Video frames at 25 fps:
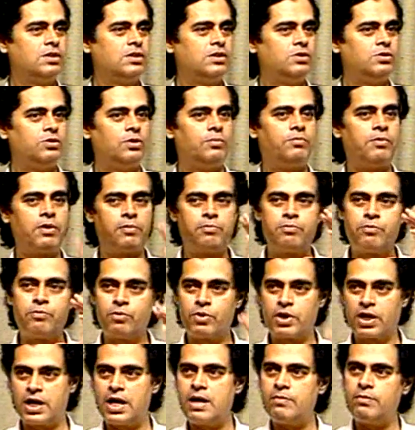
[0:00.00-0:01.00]
So for
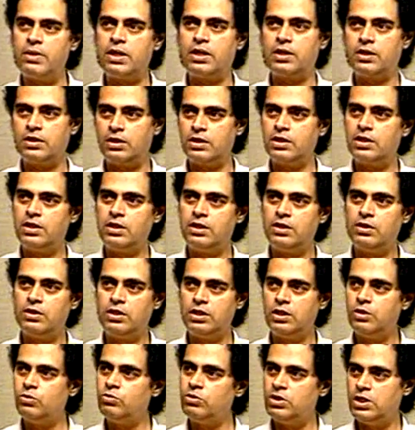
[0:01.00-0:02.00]
programming,
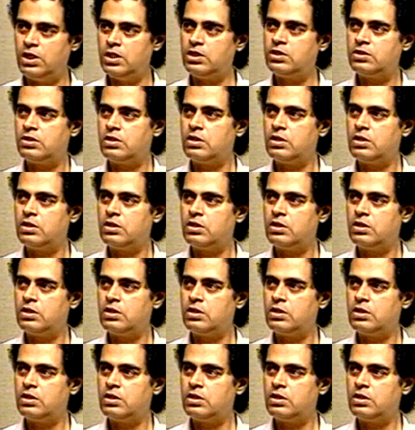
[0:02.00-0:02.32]
you need